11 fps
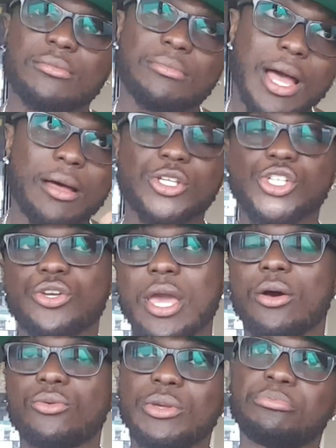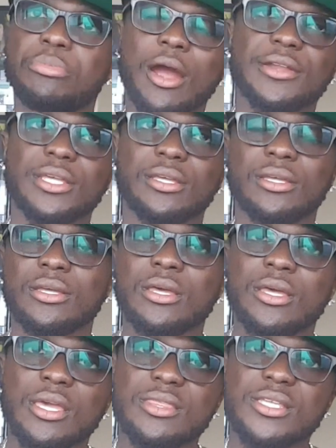But I'll show y'all how we party
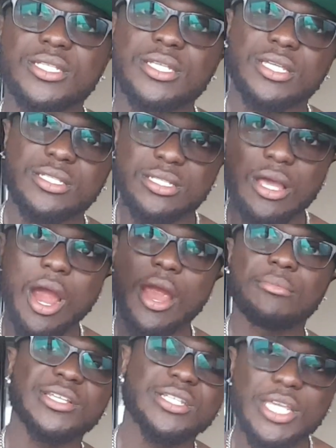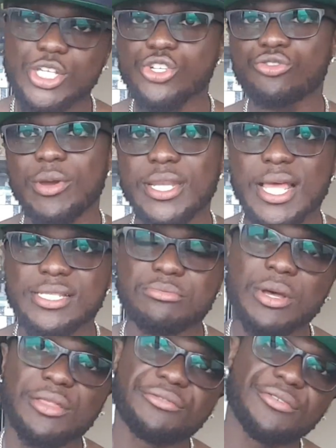in the six, alright? But stay shredded as a
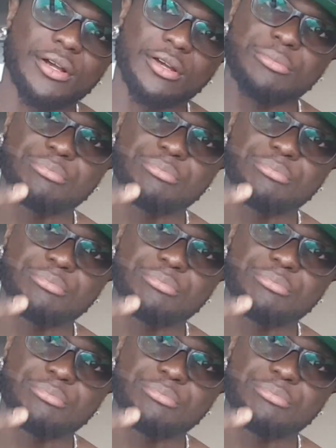motherfucker.